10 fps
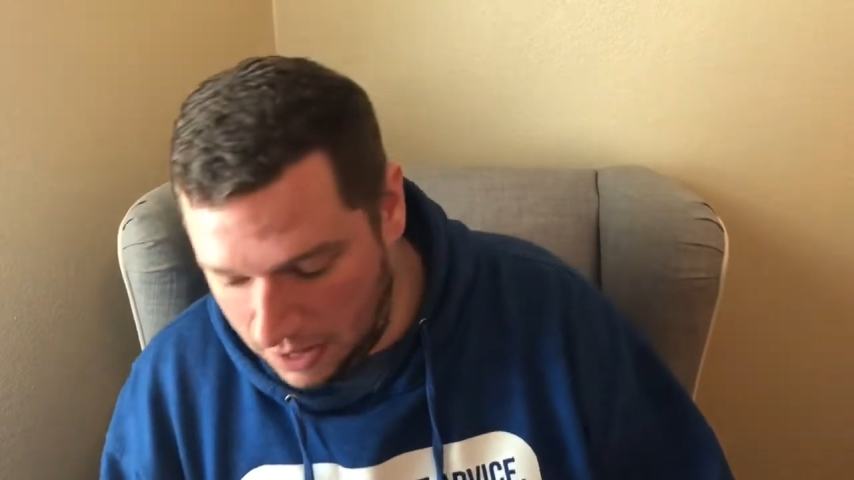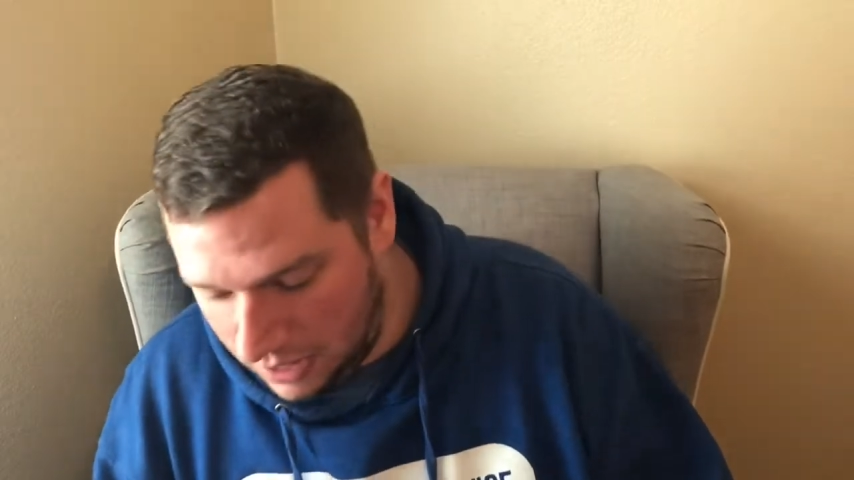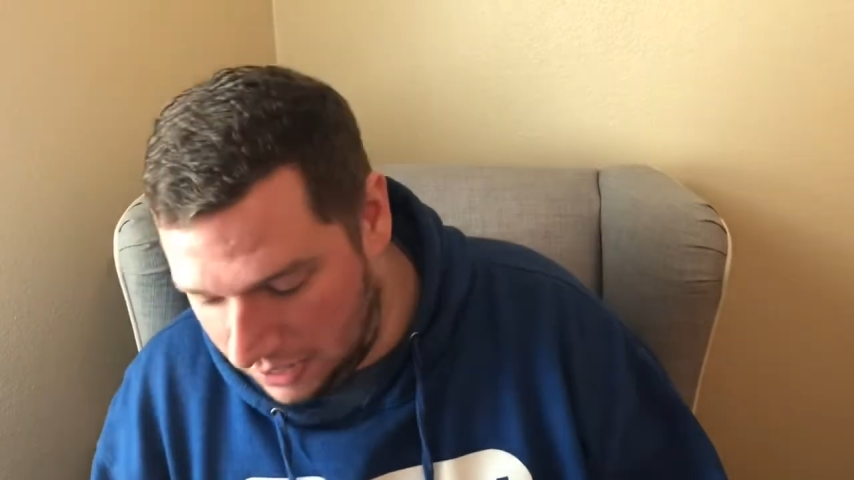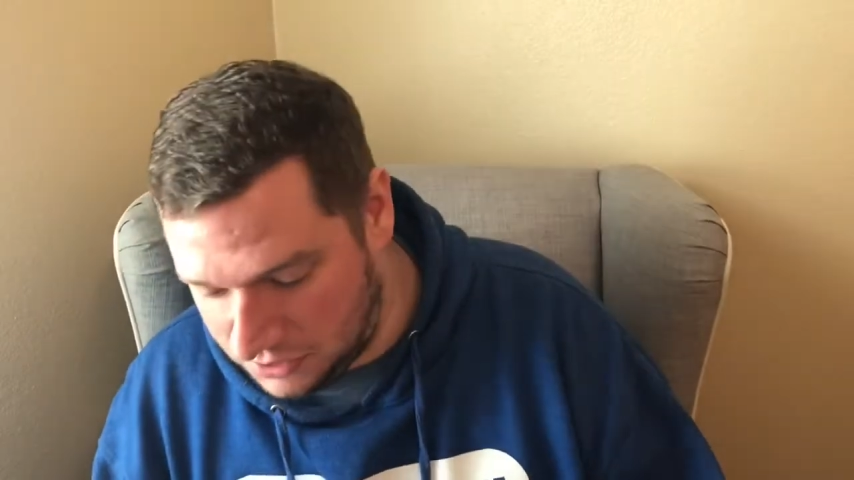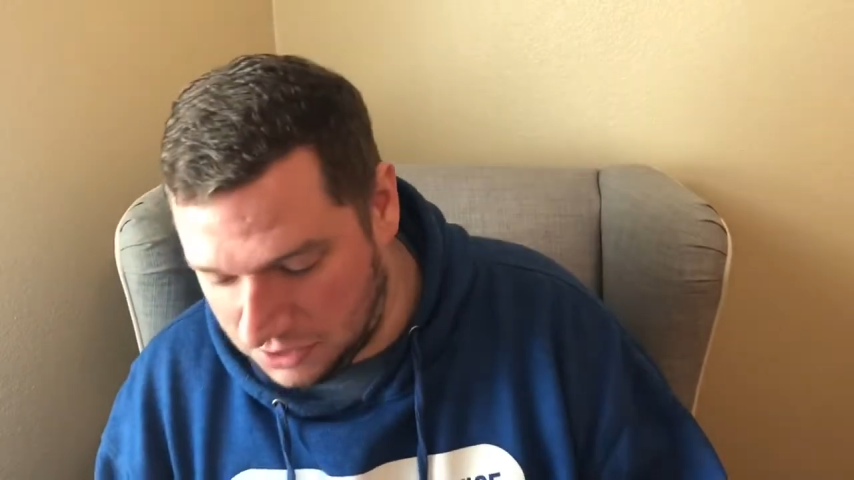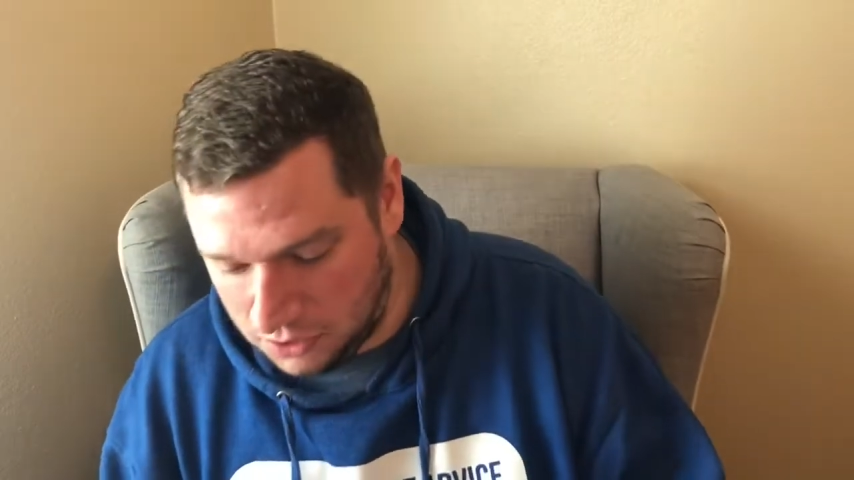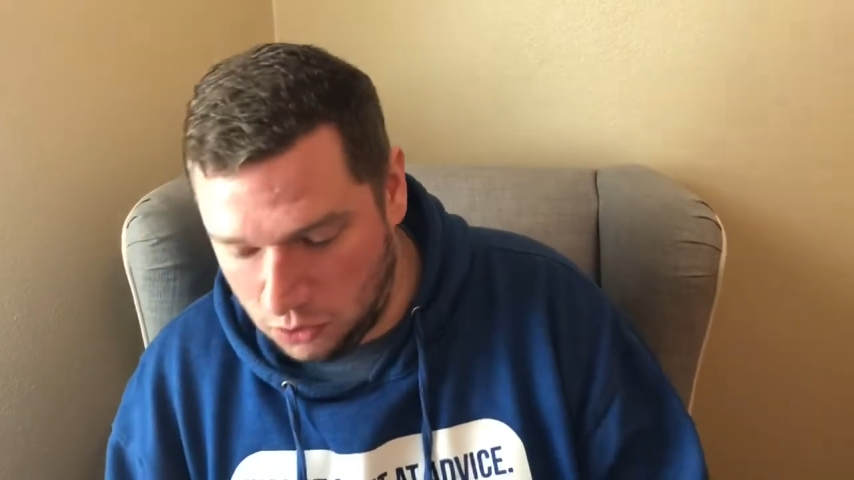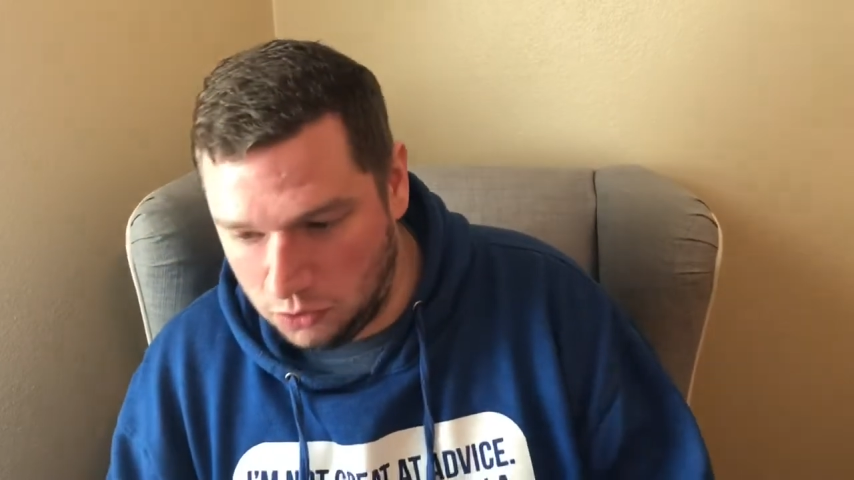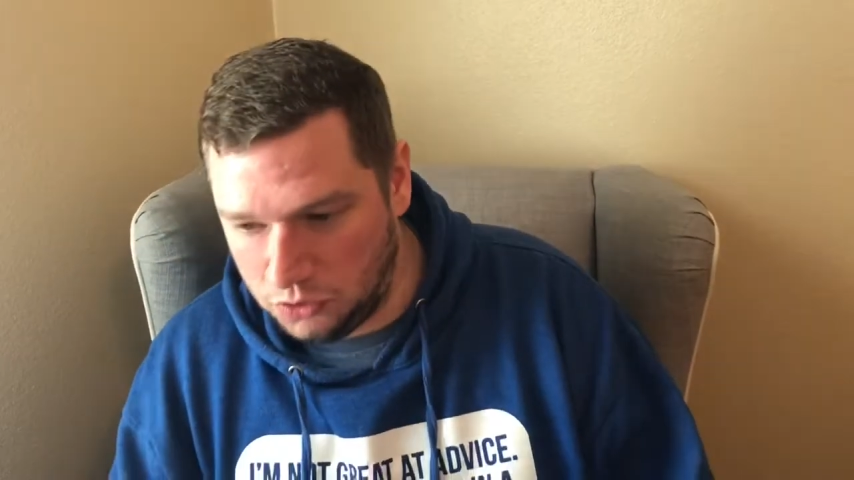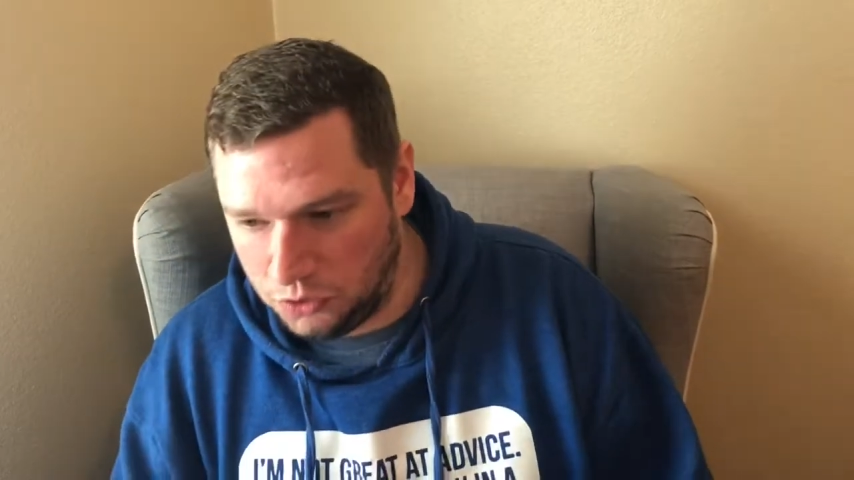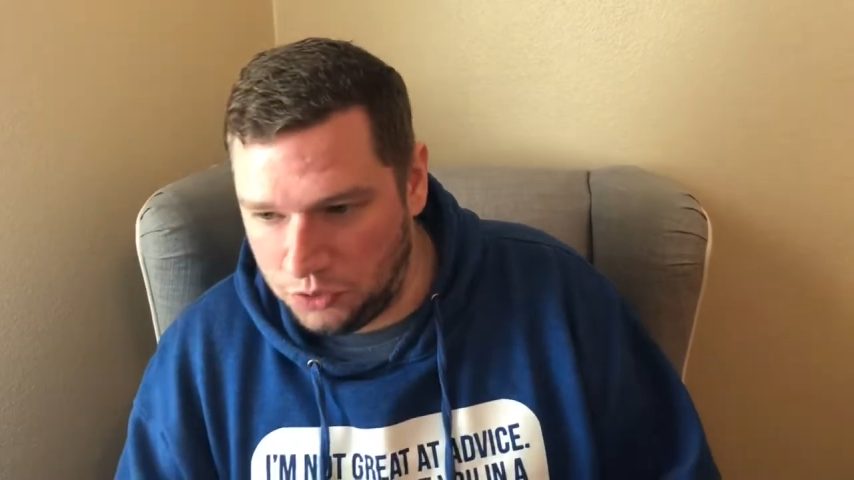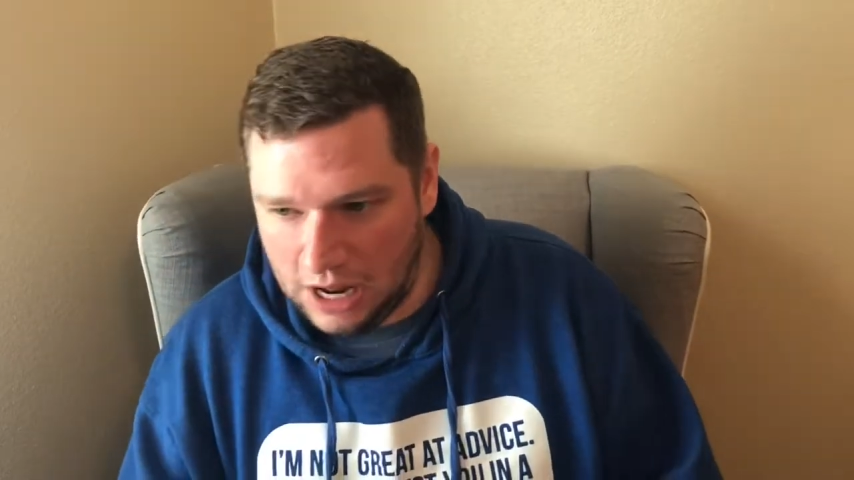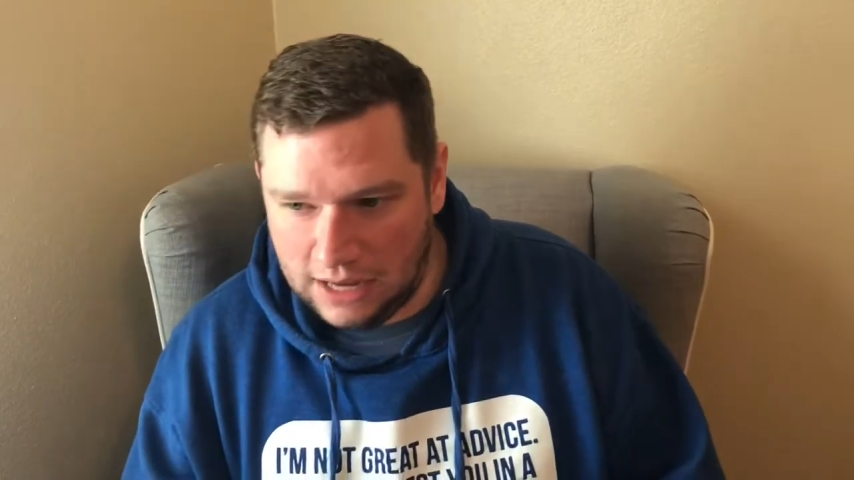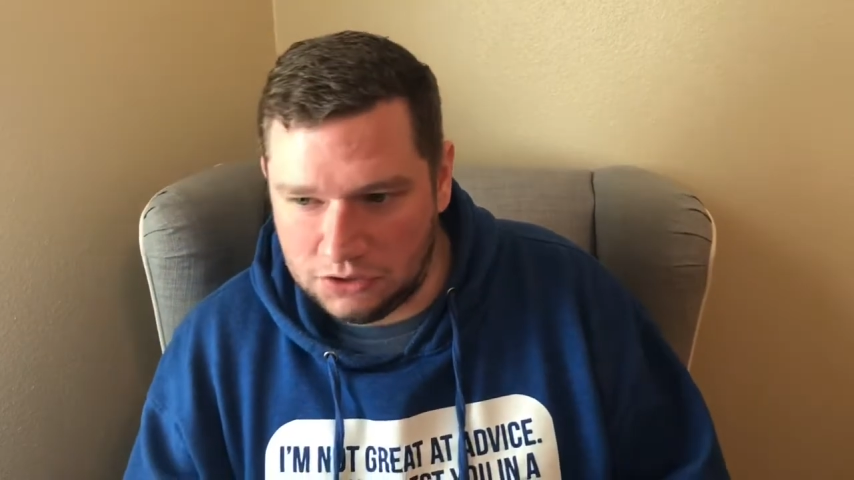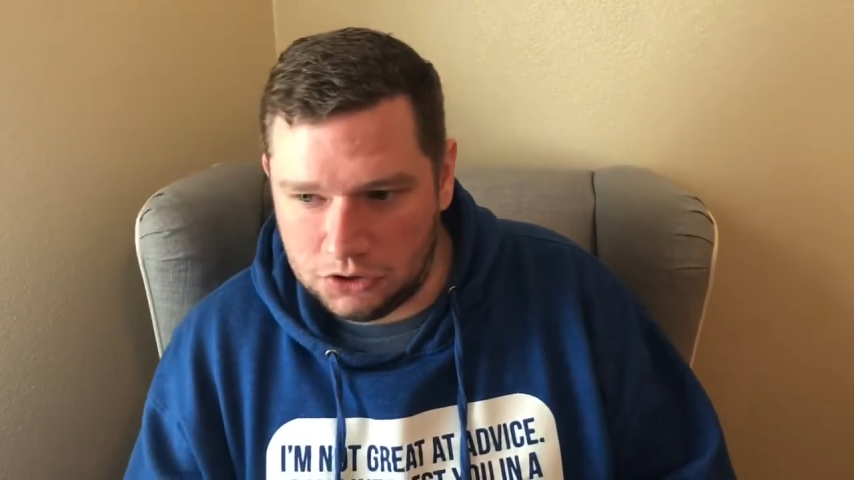it's going to go through and
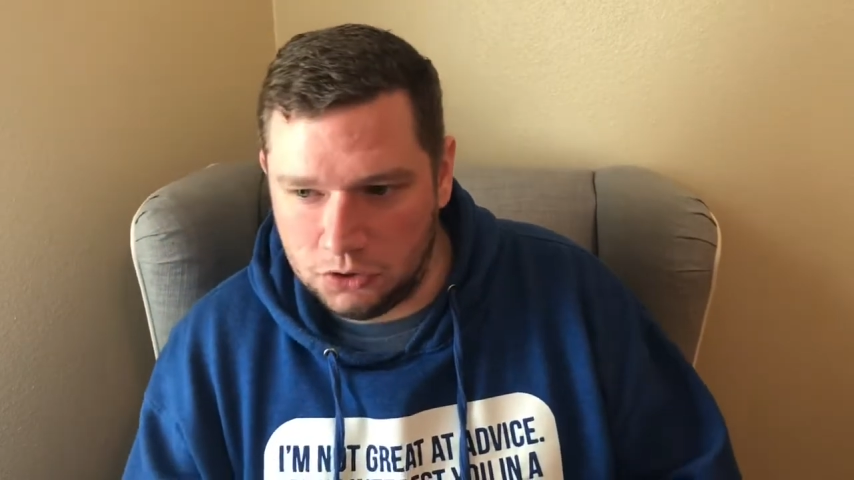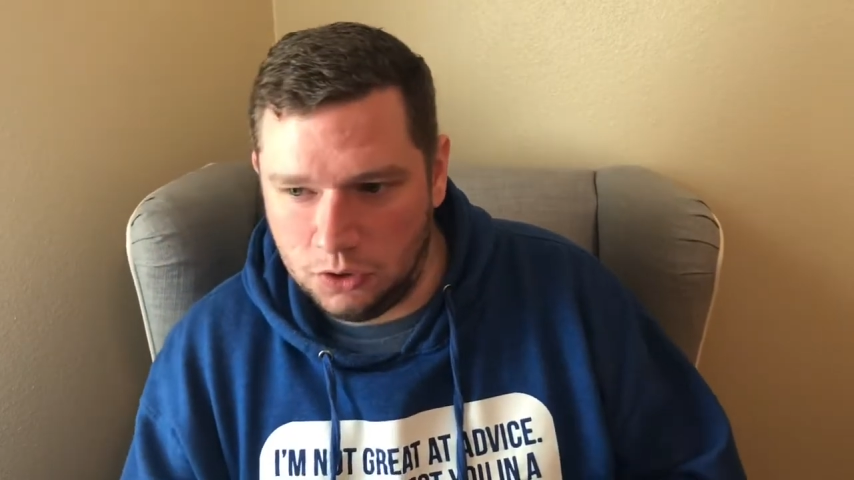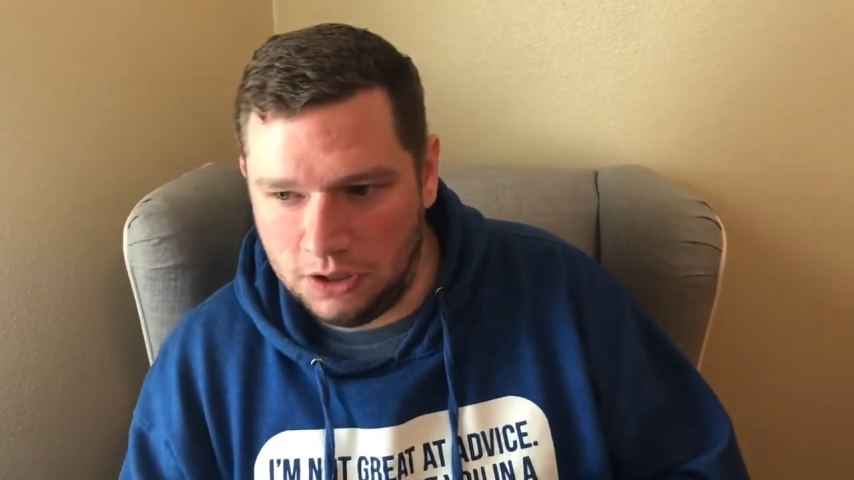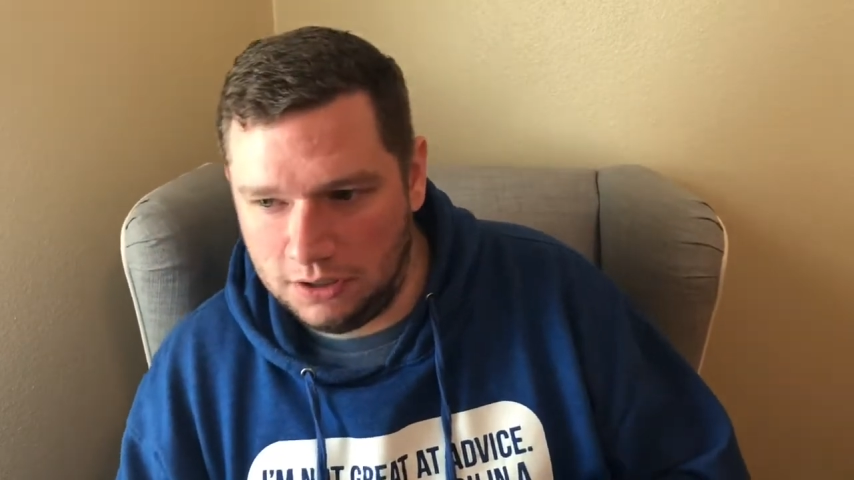ask you